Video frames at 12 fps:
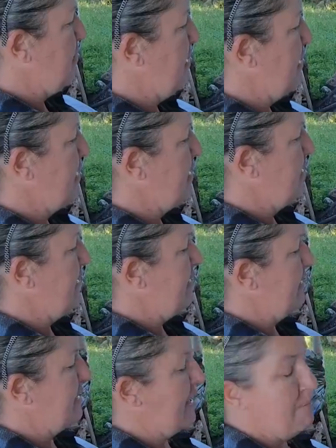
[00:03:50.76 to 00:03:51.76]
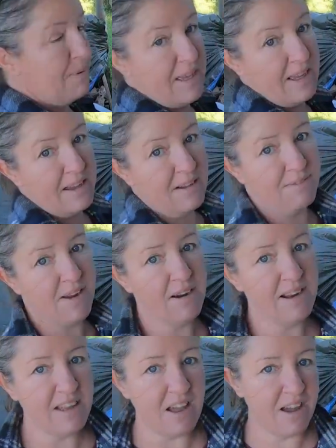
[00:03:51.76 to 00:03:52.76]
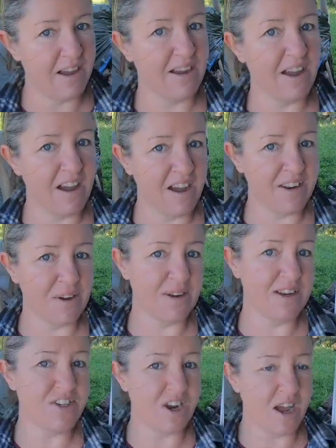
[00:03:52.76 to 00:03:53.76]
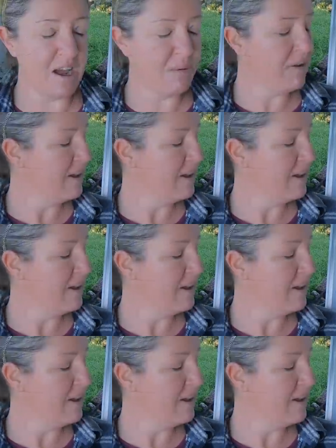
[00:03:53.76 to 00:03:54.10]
mark. This is going to be a very long, ongoing job,